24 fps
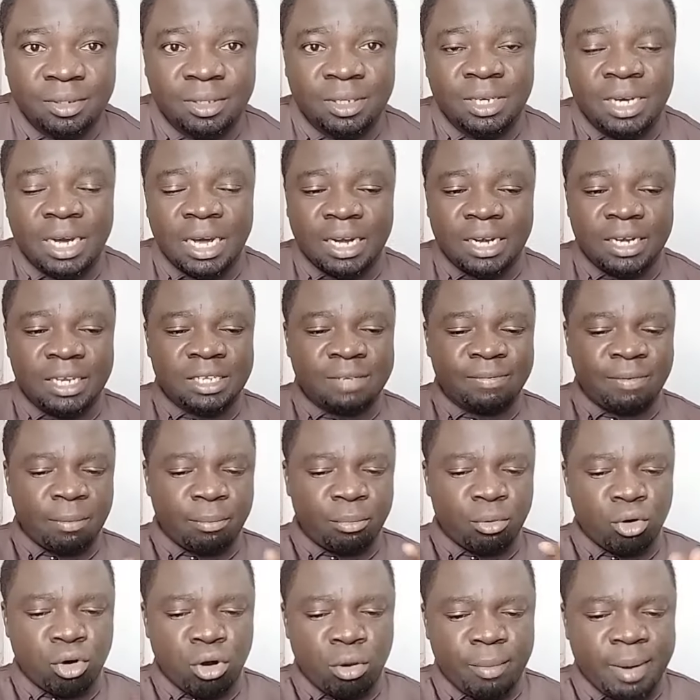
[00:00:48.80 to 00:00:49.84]
At least for
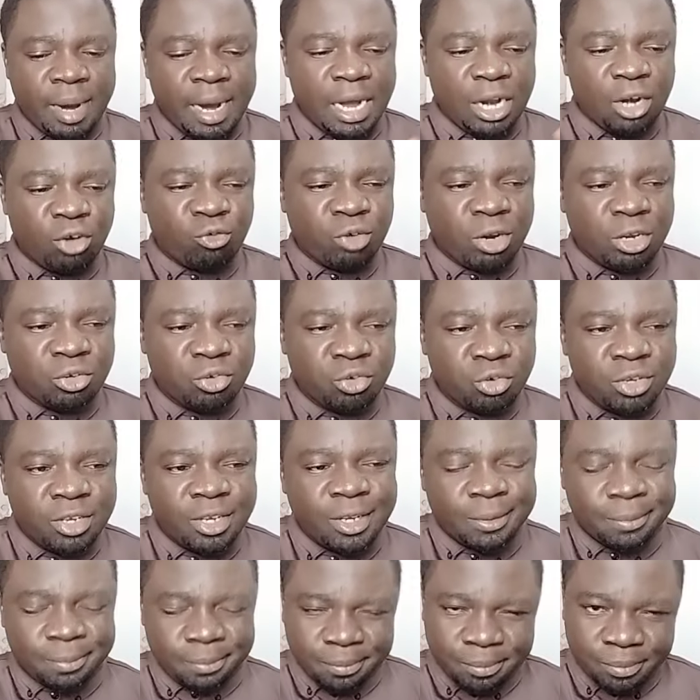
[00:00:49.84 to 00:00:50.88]
Bungoma and Trans
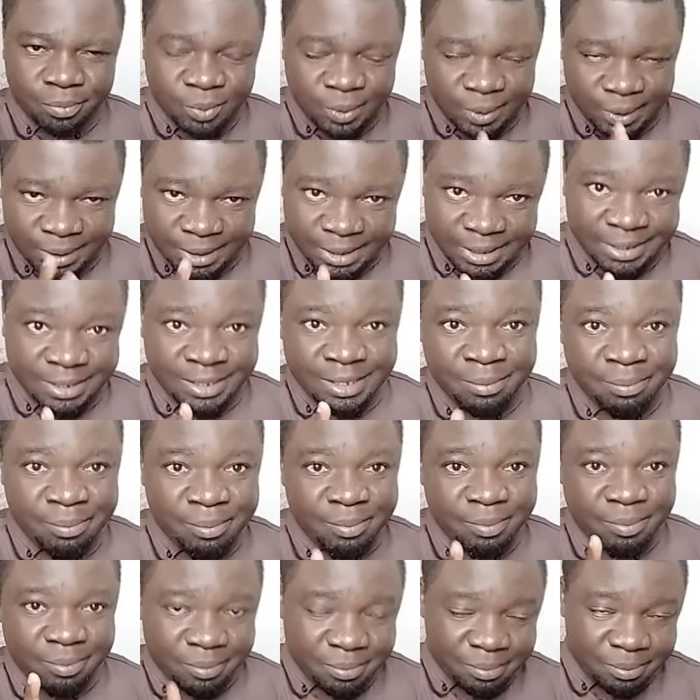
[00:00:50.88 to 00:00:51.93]
Nzoia, there is
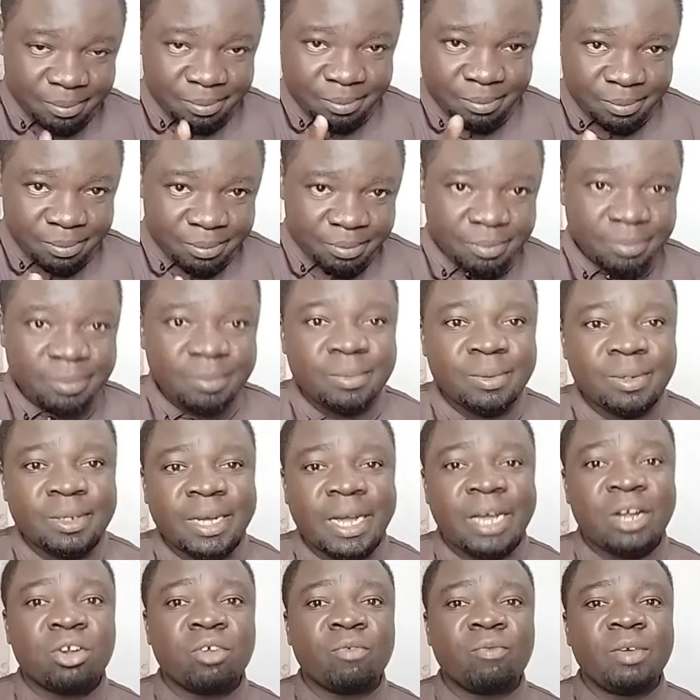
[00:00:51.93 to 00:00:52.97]
some
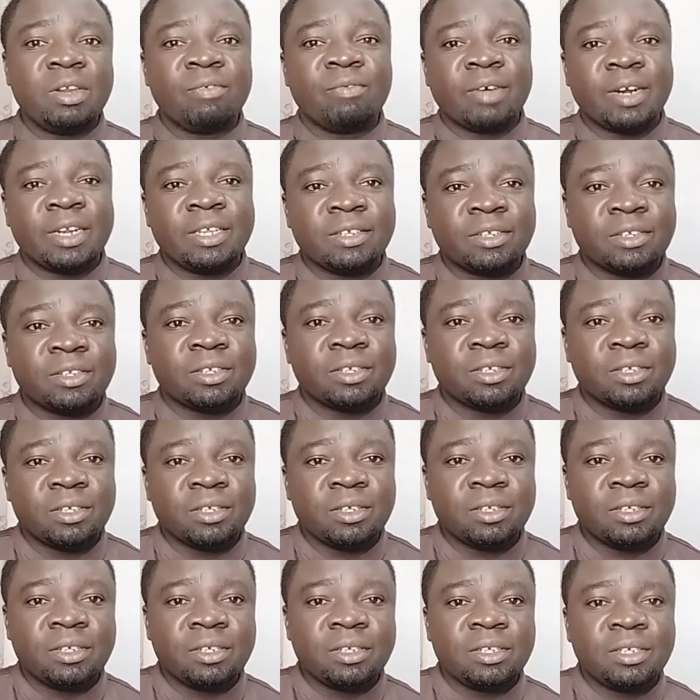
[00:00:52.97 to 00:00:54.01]
kind of difference.
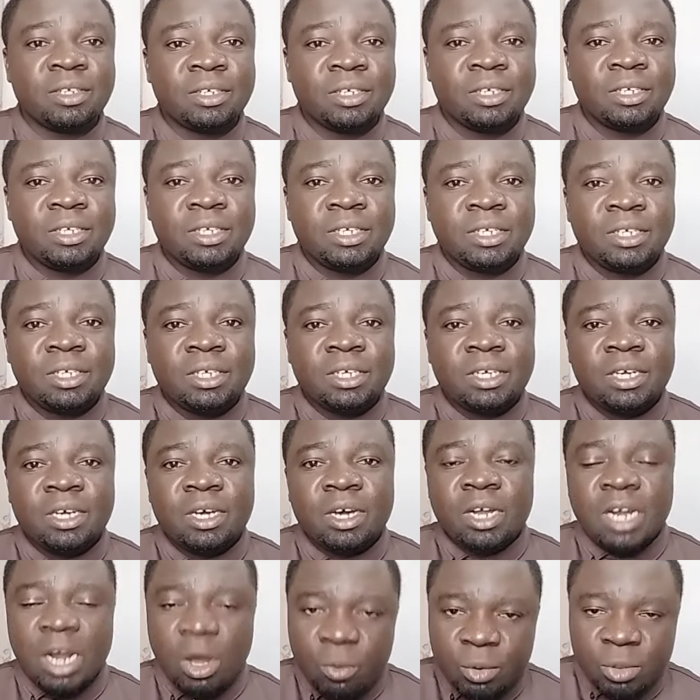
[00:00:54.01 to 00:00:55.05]

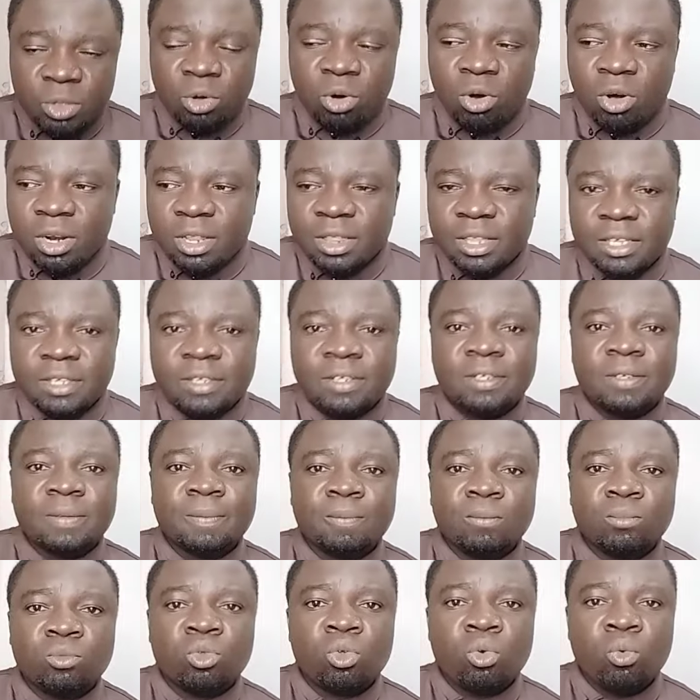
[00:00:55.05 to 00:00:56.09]
Now, with all
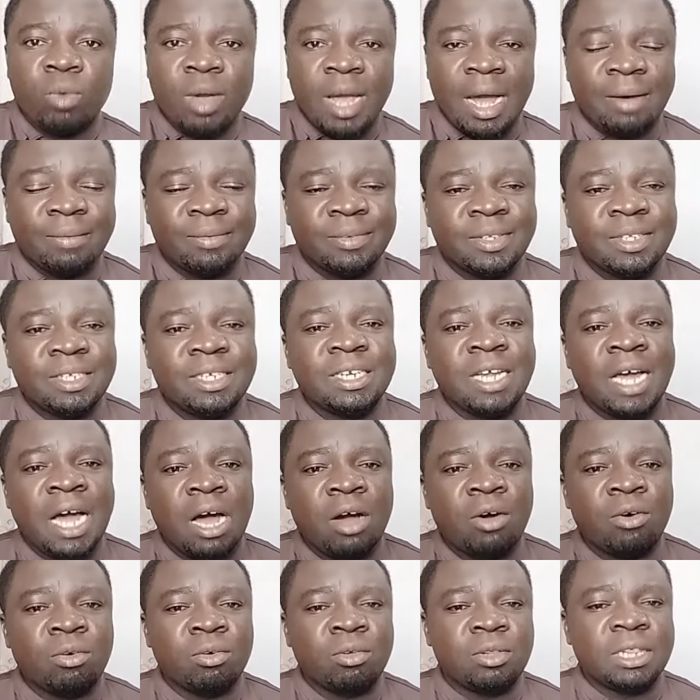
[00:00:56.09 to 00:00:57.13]
this, we have seen
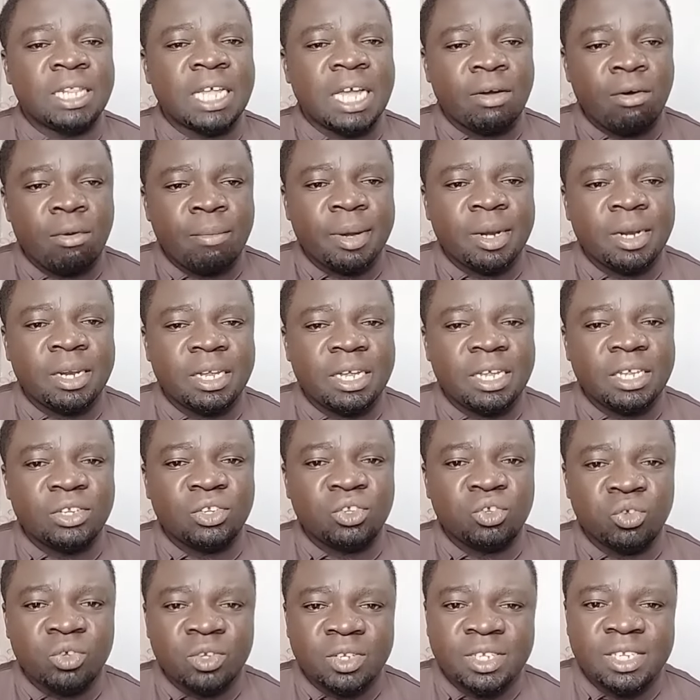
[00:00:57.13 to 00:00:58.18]
how the government is
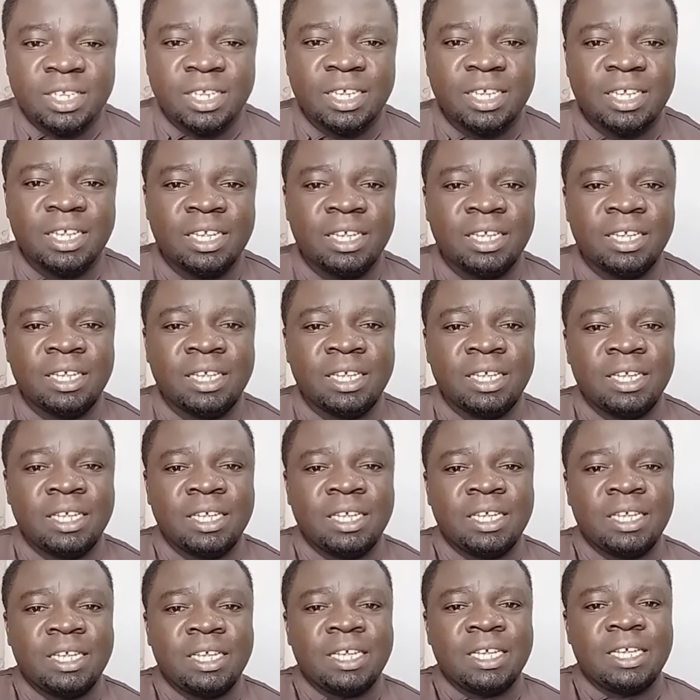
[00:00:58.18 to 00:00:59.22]
using
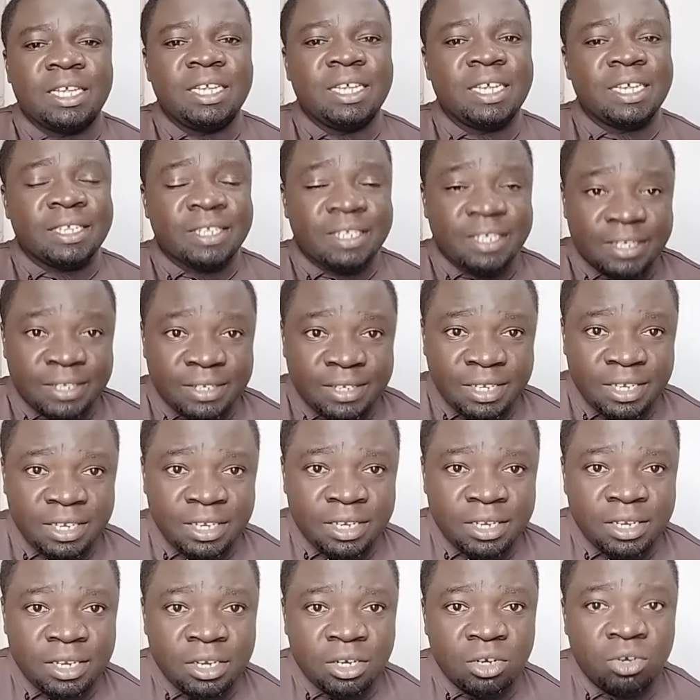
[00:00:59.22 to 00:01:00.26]

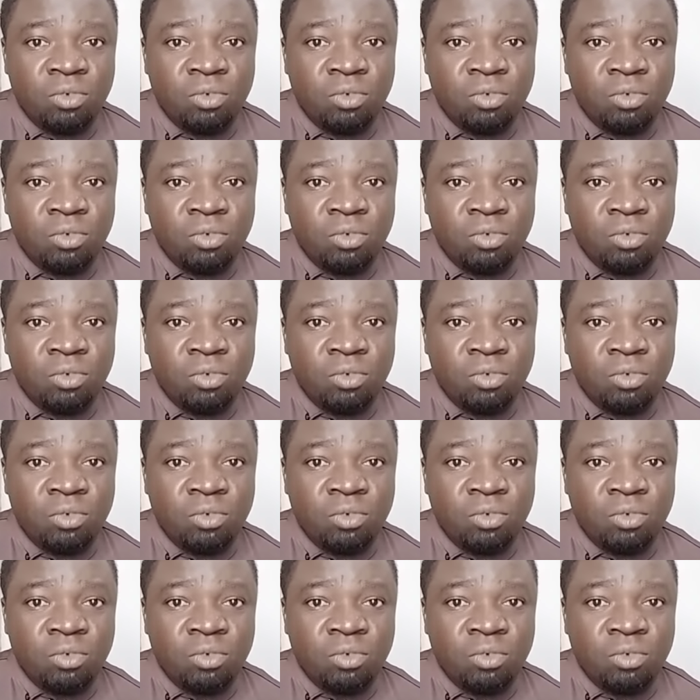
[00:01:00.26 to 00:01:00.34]
ESCC to